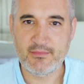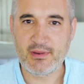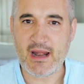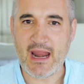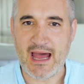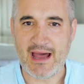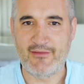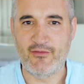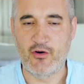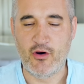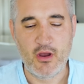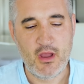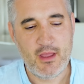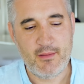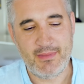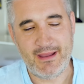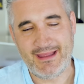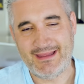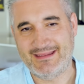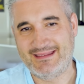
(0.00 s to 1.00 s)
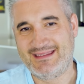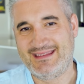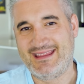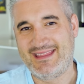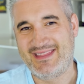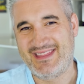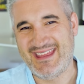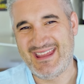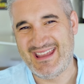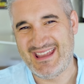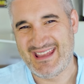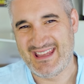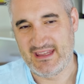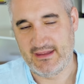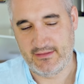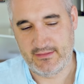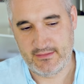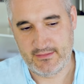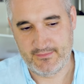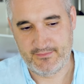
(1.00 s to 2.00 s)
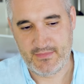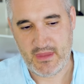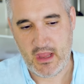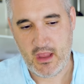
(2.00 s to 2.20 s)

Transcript: Bravo, but the thing is,